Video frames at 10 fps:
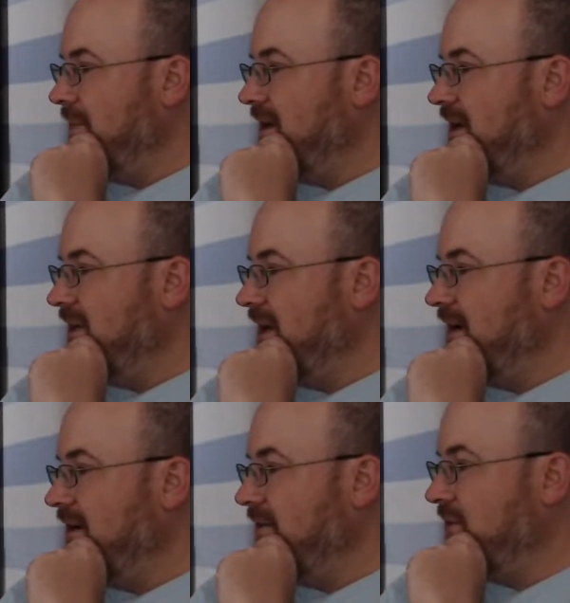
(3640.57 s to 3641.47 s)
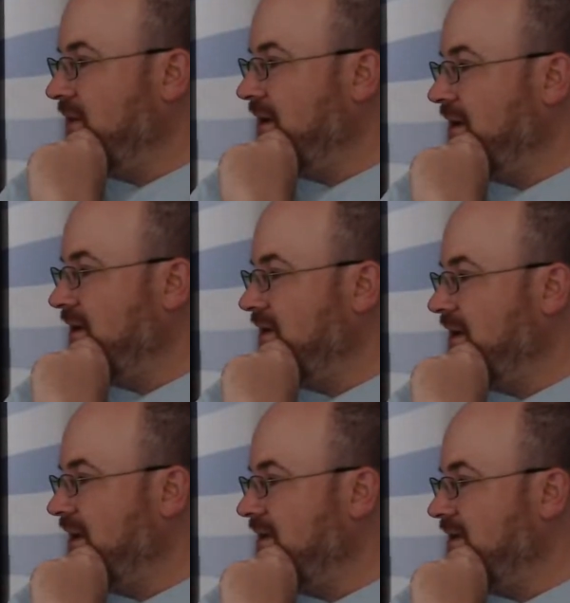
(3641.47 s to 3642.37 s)
in there and everything,
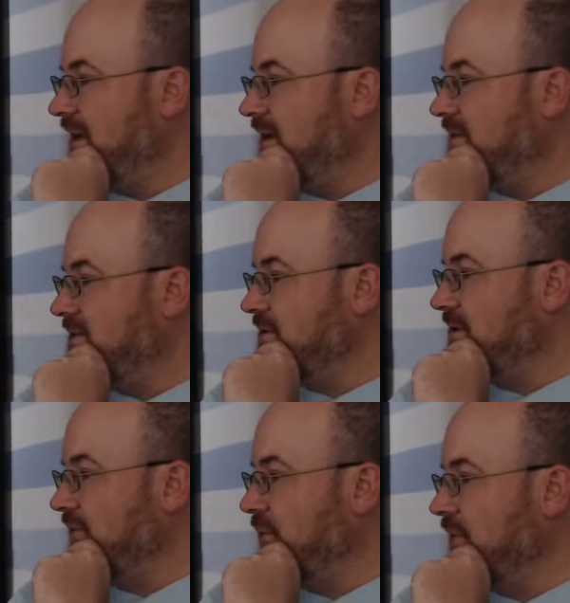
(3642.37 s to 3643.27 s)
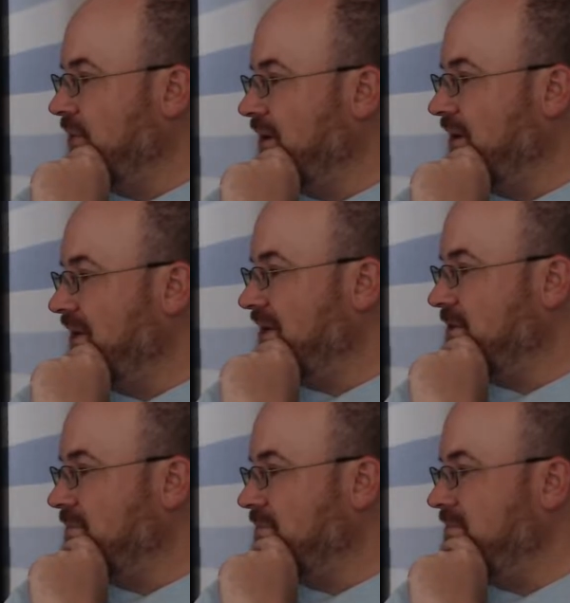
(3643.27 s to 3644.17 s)
and so forth.
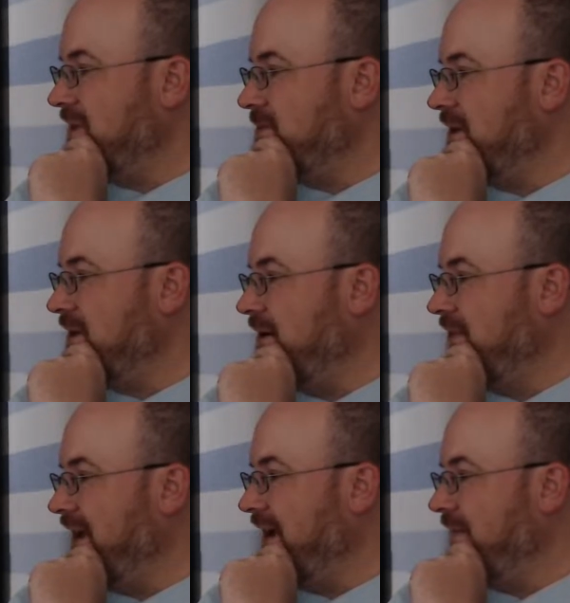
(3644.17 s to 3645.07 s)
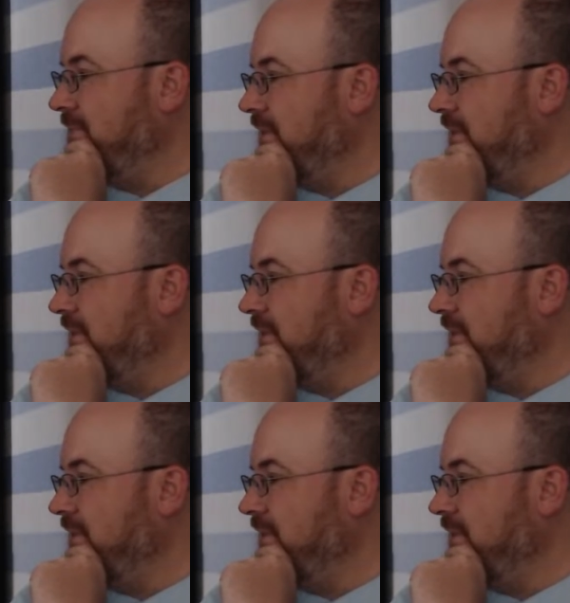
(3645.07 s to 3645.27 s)
That's being all that.